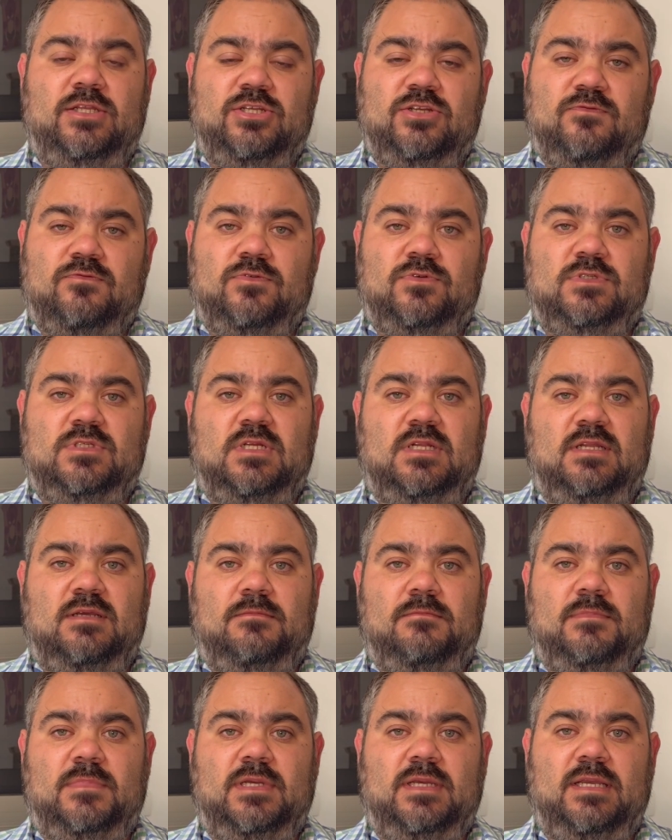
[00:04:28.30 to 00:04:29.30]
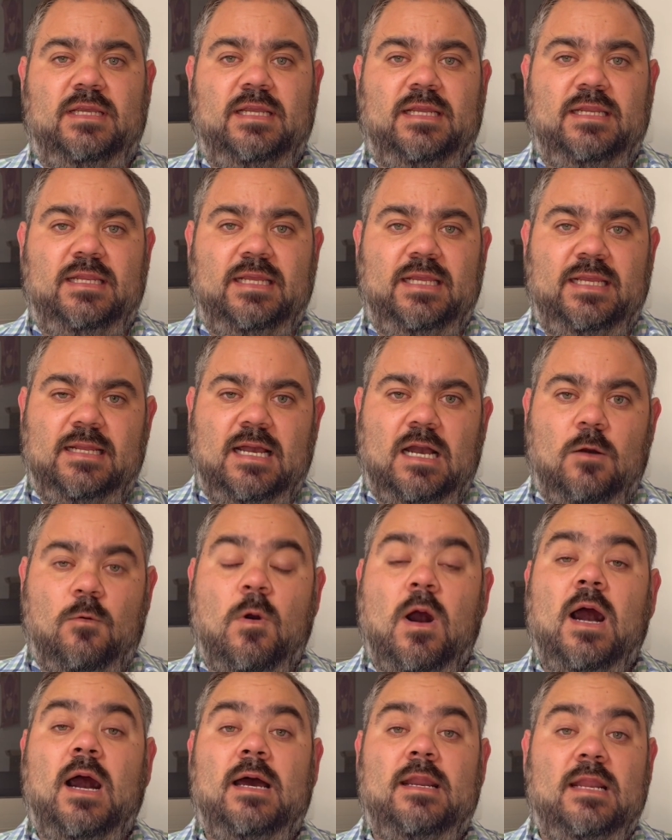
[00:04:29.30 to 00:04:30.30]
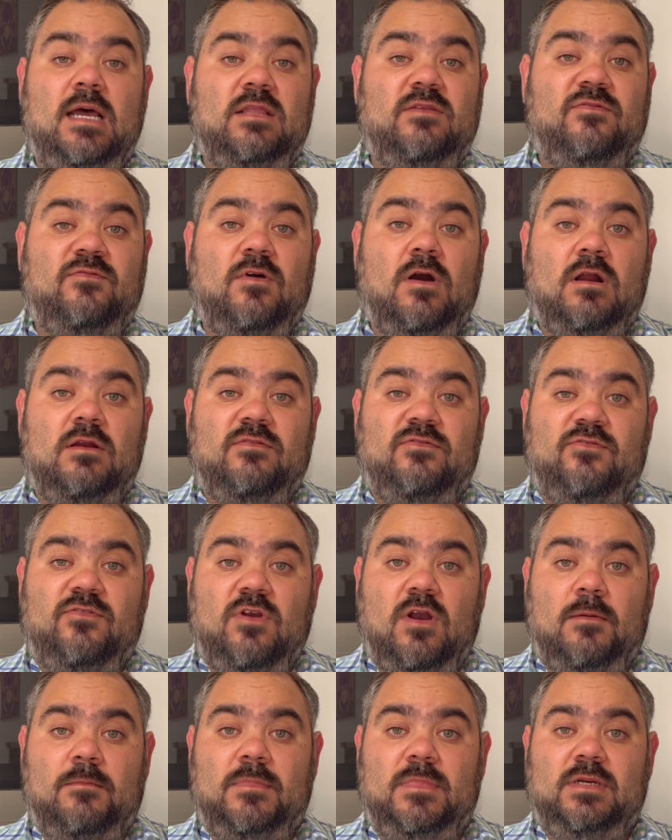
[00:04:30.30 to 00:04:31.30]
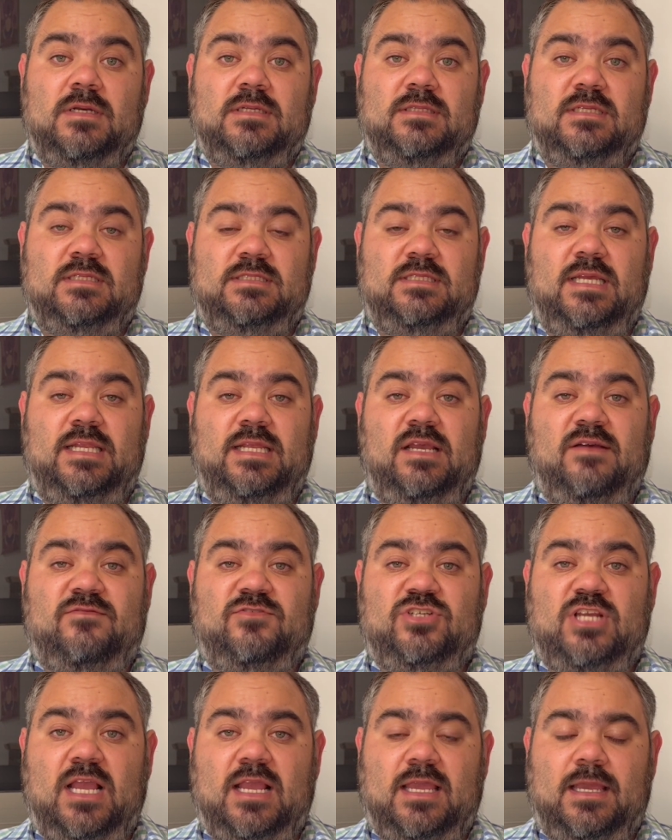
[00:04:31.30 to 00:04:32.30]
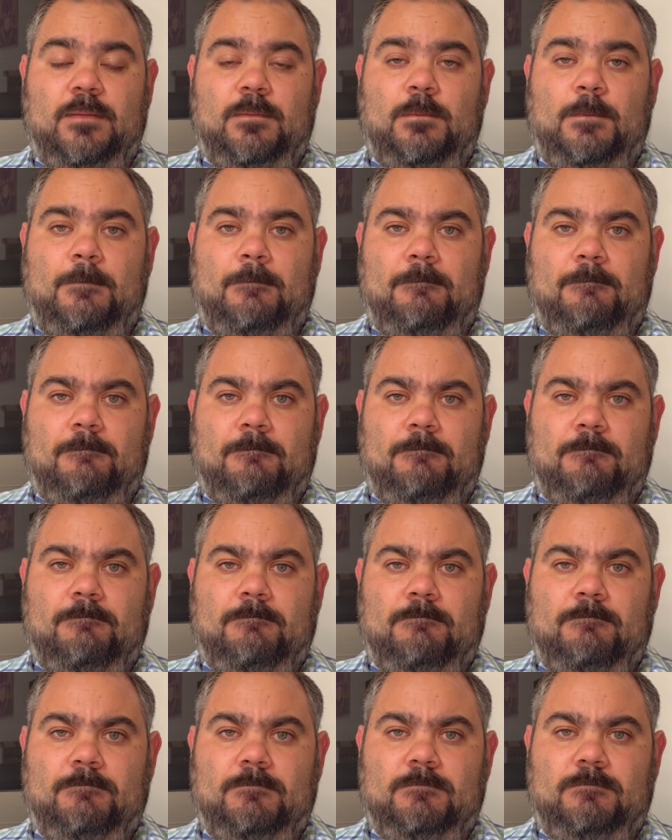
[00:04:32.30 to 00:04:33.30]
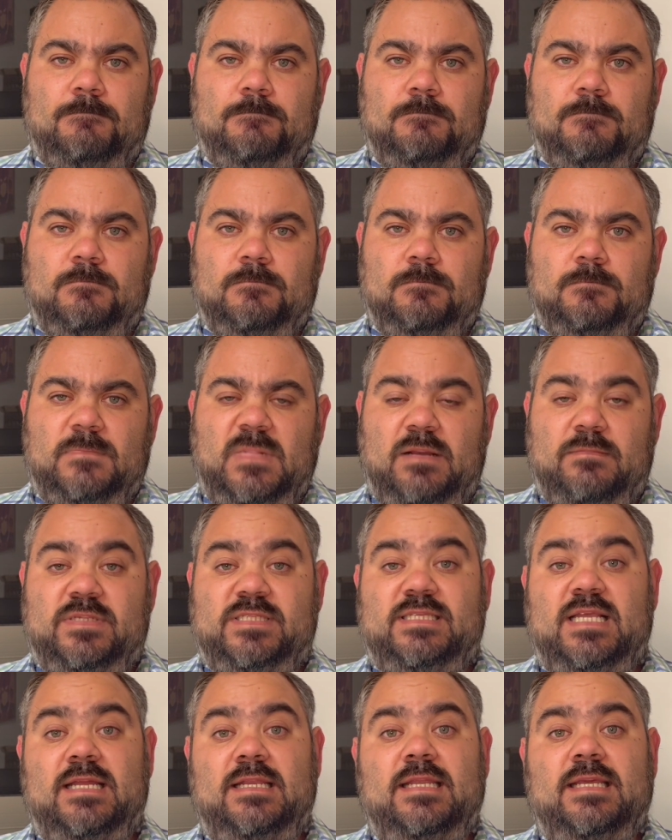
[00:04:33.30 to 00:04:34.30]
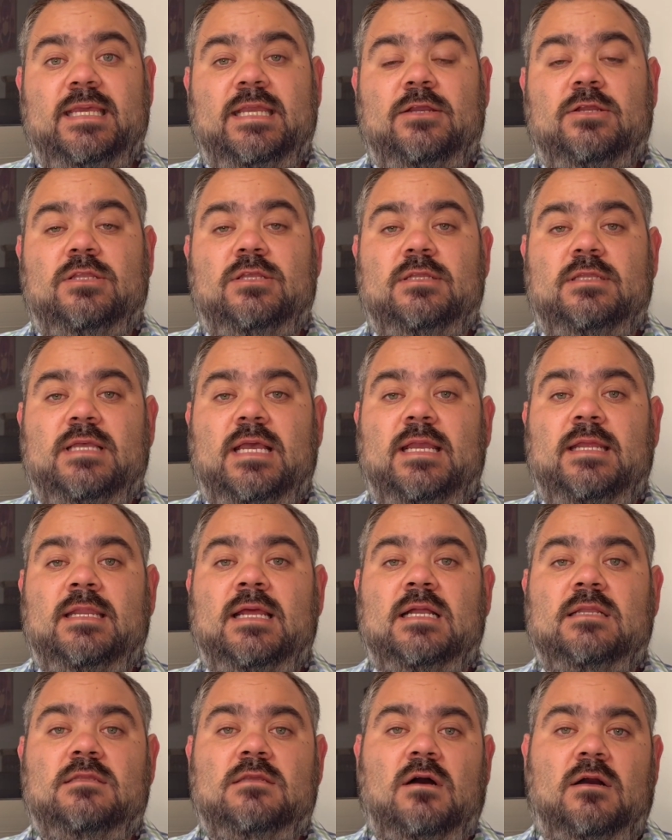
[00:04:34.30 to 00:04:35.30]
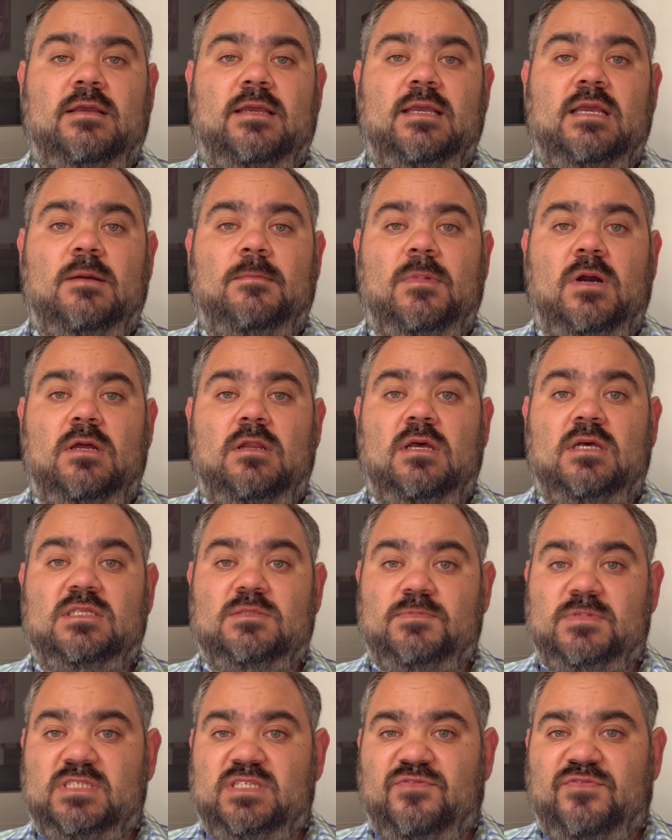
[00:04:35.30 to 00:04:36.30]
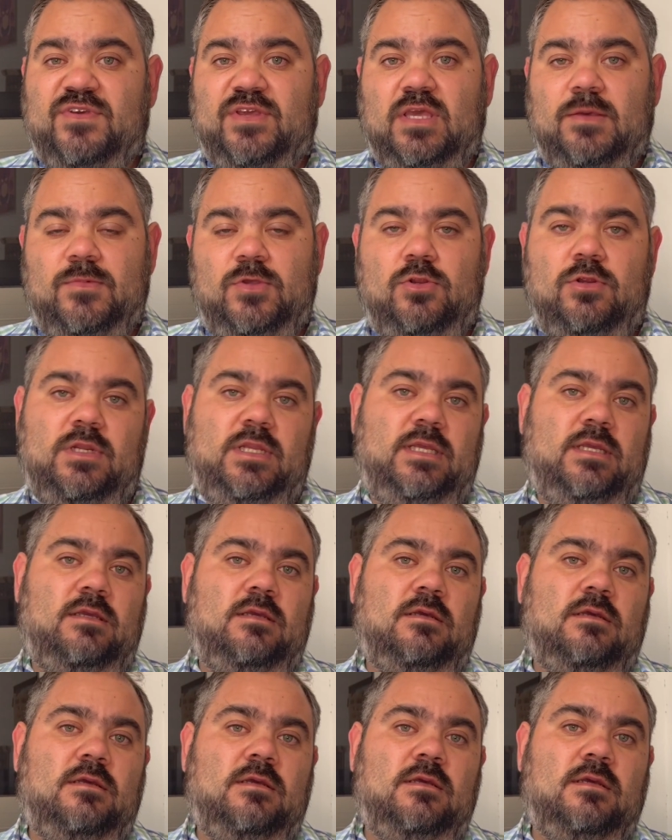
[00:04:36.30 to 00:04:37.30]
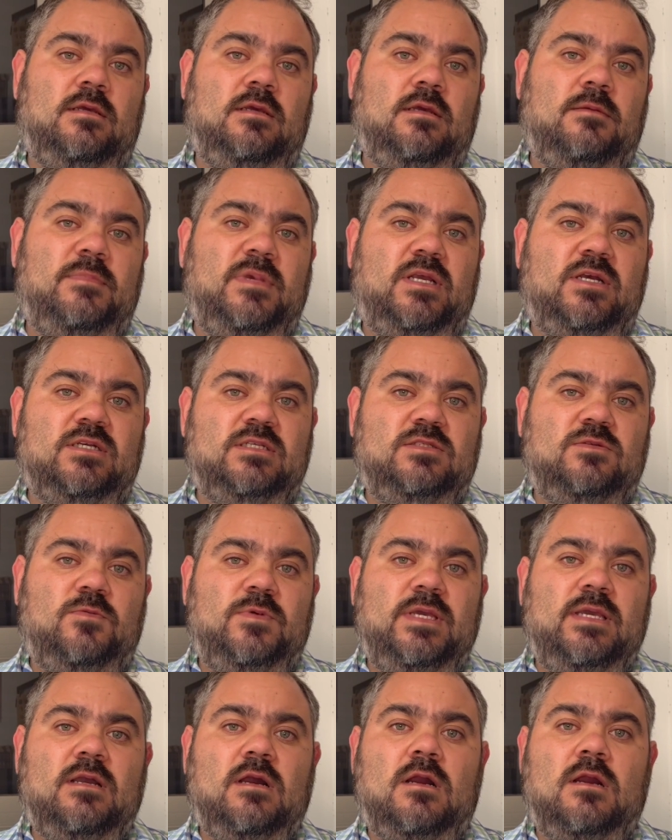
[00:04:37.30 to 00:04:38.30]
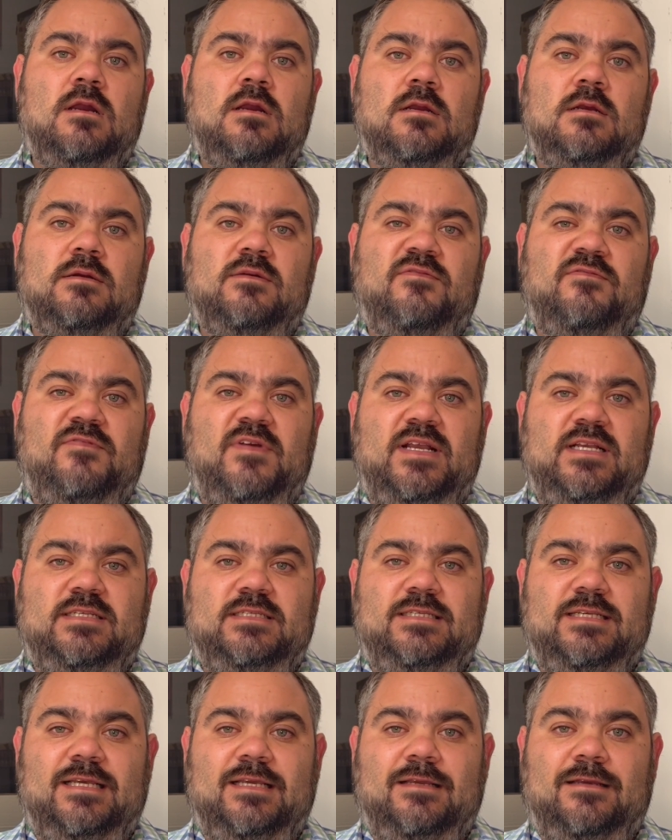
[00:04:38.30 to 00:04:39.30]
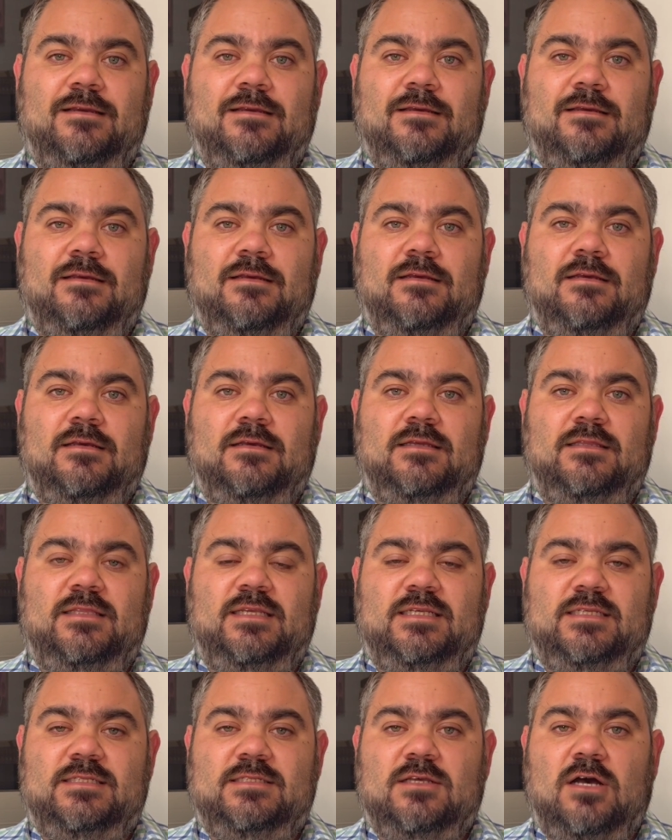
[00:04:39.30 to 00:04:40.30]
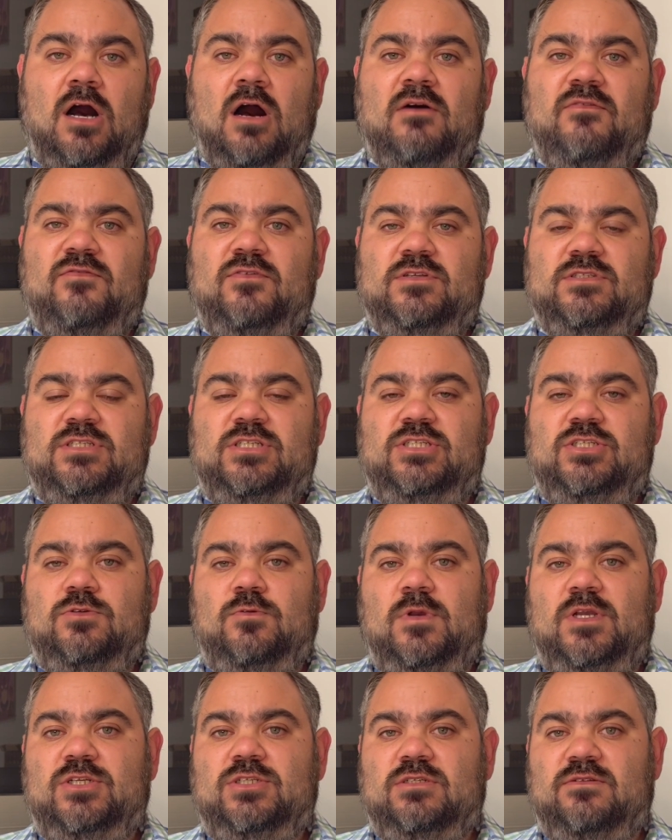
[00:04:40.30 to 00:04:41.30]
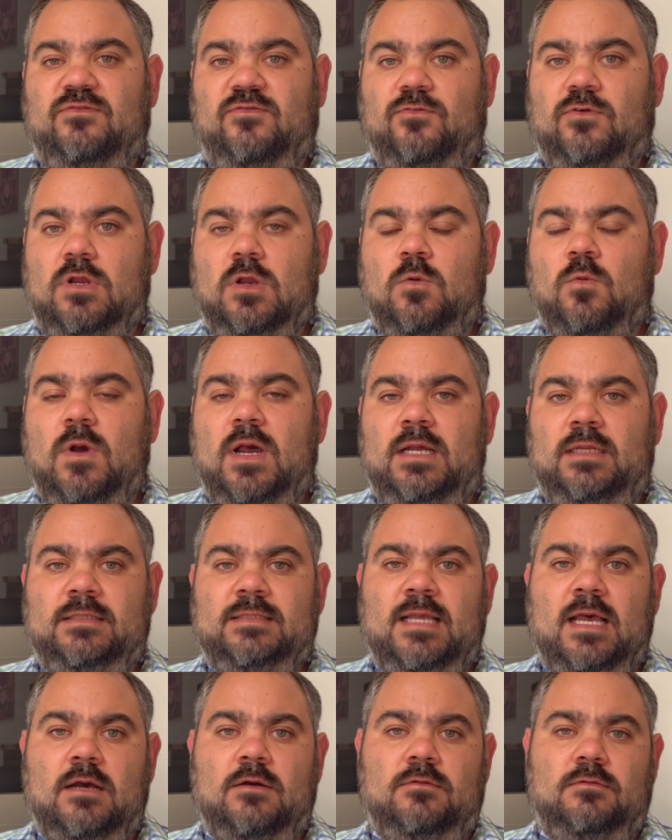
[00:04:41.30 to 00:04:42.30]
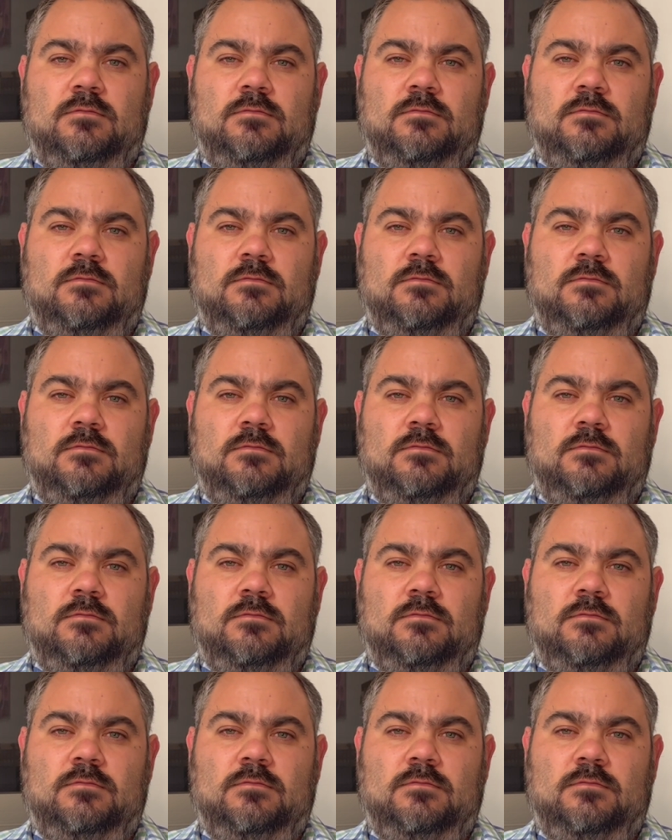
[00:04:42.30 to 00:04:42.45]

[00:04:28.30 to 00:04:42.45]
Jerusalem, in Hawara, not far from the city of Shechem. I'm standing here today not talking about a specific community because we are facing this awful situation for a while now.